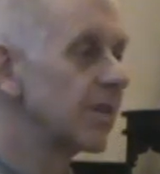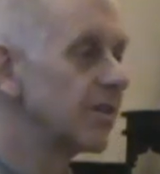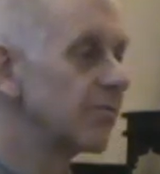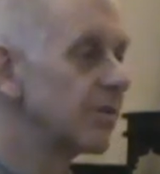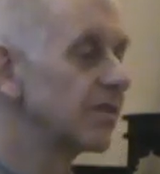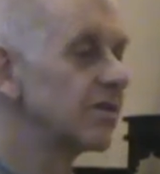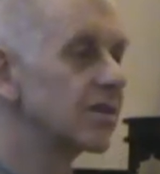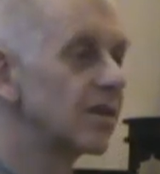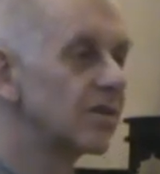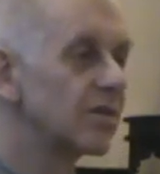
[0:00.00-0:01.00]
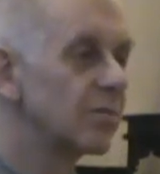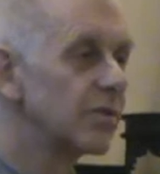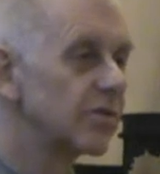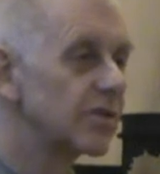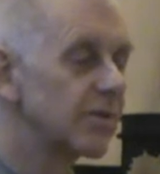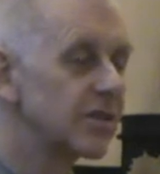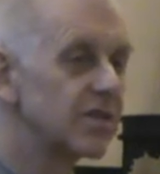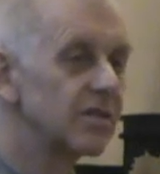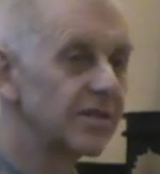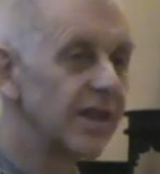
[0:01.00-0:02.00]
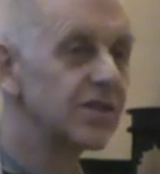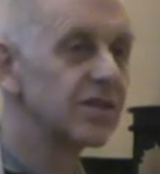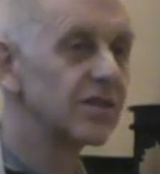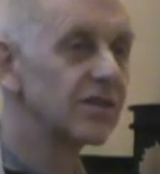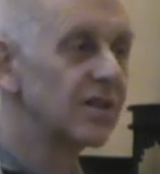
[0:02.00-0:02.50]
if one is under the most material nature,